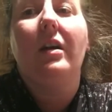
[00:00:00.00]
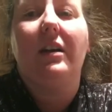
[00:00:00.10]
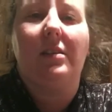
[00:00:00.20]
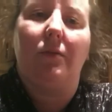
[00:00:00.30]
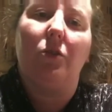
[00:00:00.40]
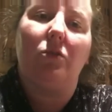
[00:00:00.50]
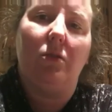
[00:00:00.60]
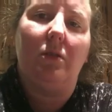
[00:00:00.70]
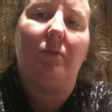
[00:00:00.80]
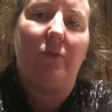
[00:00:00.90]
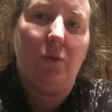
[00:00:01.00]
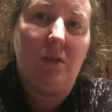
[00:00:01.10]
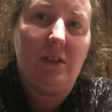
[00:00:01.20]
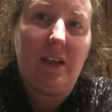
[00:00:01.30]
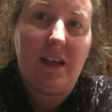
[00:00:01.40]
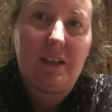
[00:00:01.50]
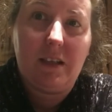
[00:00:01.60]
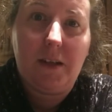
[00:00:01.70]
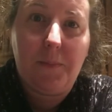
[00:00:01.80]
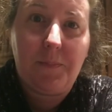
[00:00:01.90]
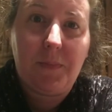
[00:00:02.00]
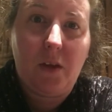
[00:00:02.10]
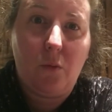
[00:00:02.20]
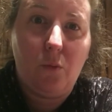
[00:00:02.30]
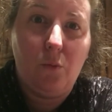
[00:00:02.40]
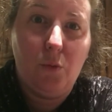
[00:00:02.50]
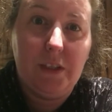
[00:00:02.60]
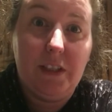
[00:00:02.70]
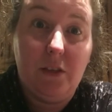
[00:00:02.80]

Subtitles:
except for certain foods that really